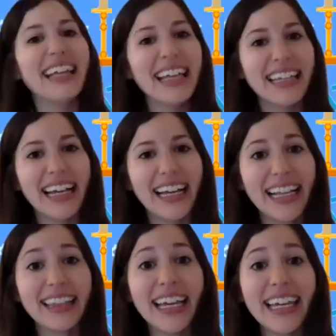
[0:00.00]
I
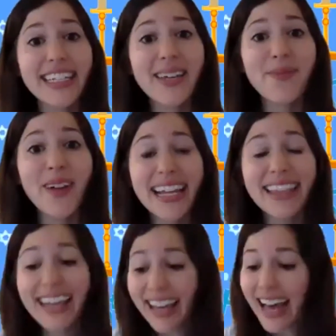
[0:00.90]
like to braid
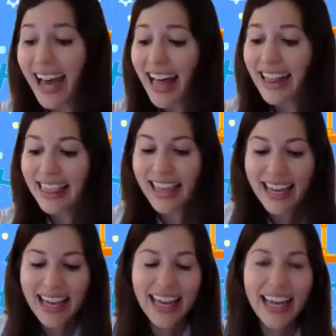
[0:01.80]
the
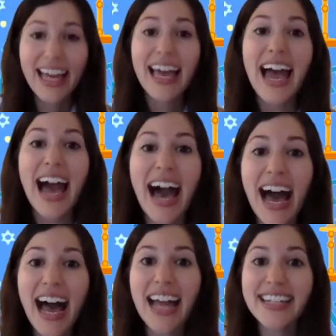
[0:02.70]
challah
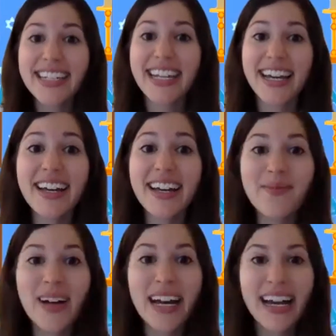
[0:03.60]
on
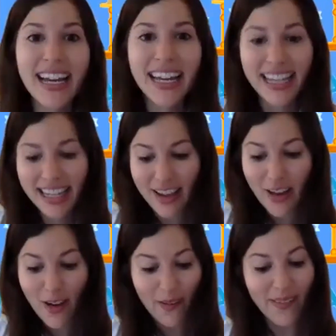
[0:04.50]
Shabbat.
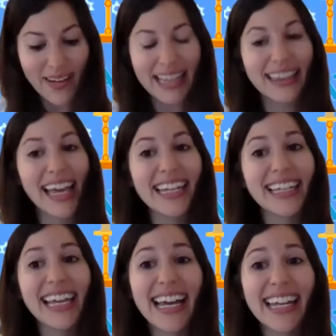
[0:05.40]
We light
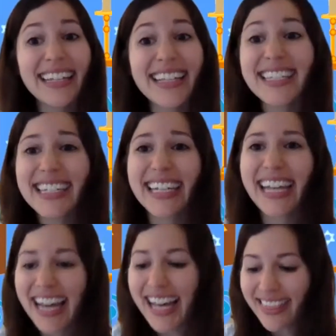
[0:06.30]
candles
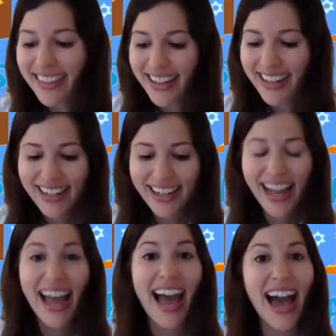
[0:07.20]
together
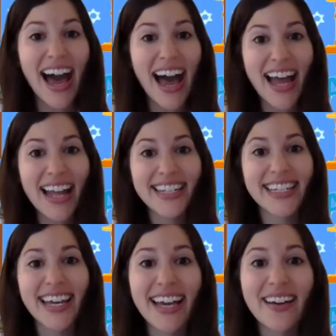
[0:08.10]
on
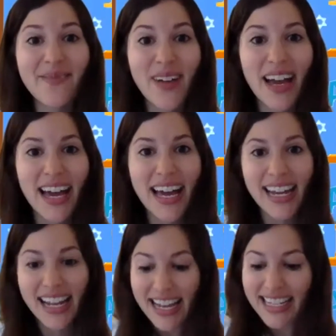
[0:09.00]

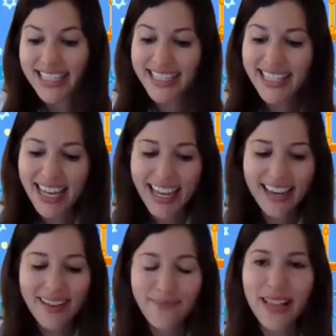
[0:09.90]
Shabbat. Say a
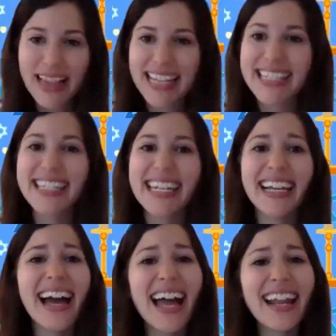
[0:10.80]
blessing
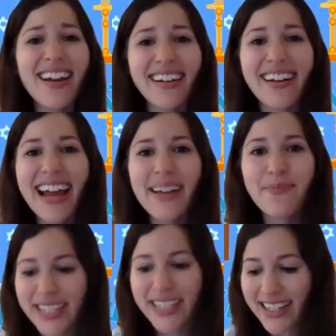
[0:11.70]
on our
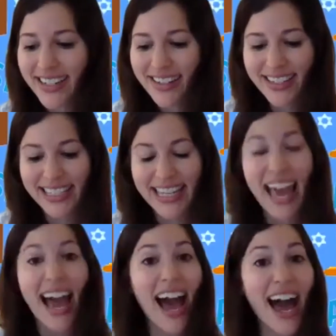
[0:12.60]
grape juice
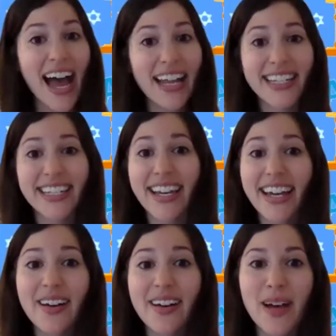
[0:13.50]
on
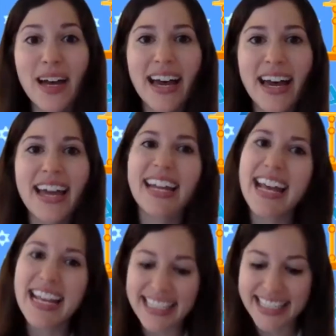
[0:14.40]
Shabbat.
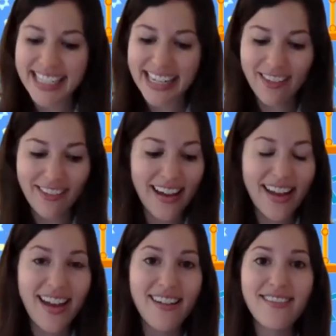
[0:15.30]
Sing
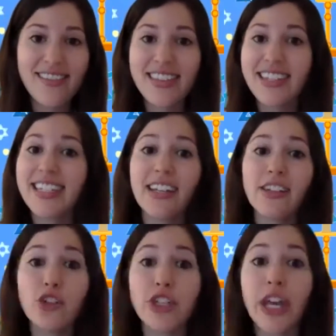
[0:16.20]
around the
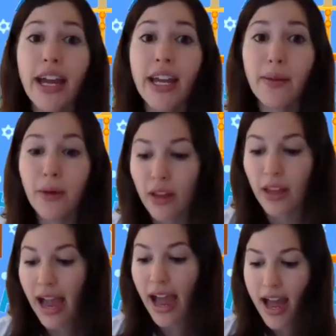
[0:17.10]
dinner table
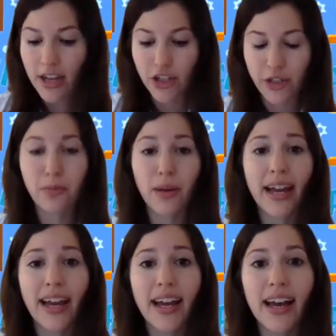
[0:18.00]
on
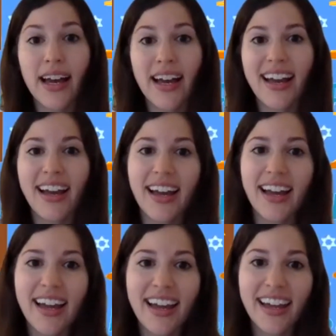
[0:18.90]

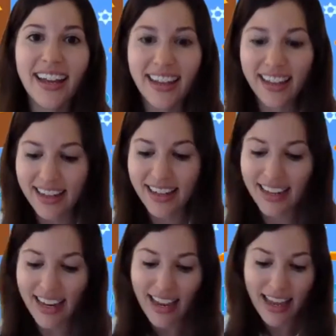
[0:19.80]
Shabbat.
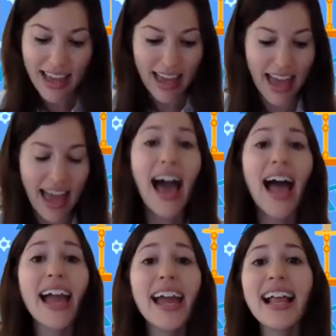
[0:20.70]
I
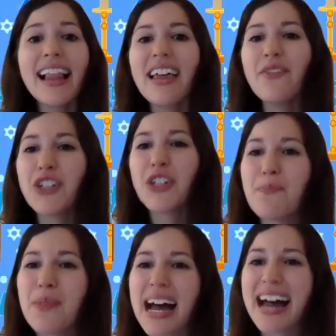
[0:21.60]
love
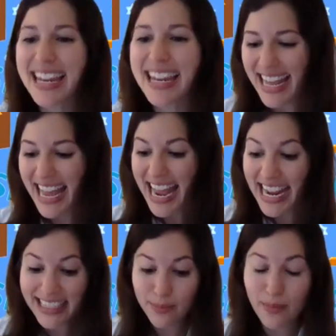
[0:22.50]
Shabbat.
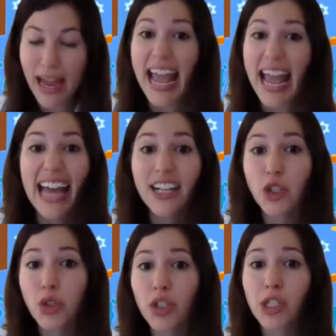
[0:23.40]
My
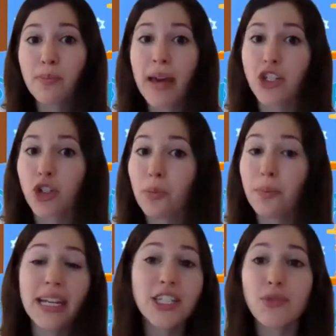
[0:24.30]
extra special
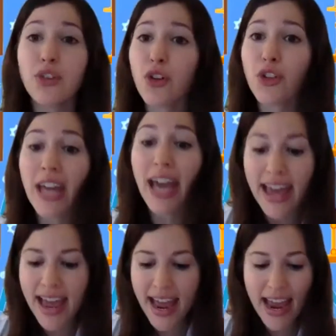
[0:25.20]
peaceful
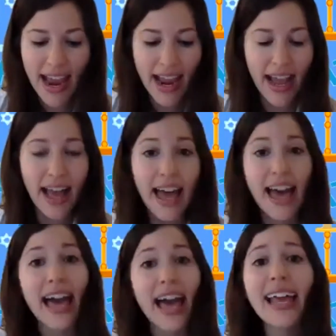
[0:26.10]
day.
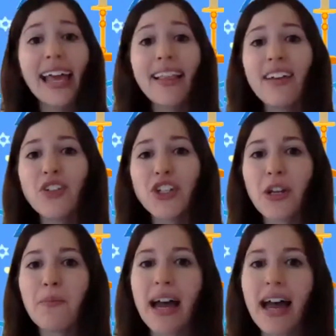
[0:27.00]
I love
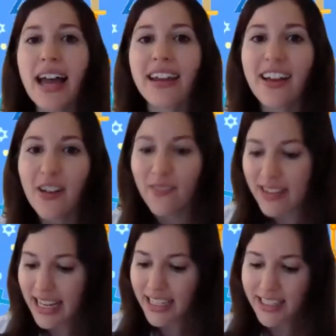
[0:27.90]
Shabbat. We
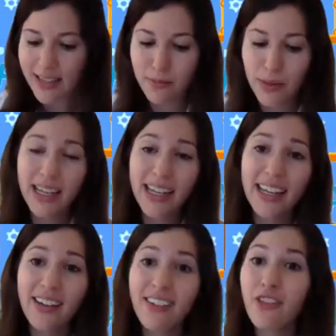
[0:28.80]
get to
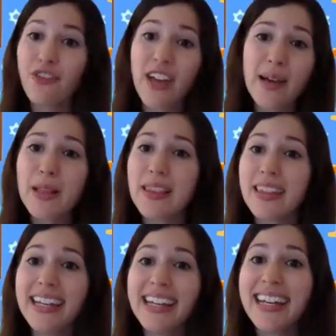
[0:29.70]
be with
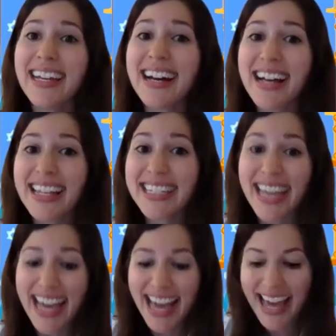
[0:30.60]
family all
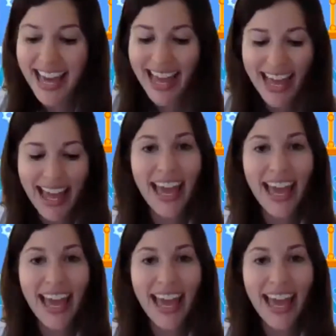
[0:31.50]
day.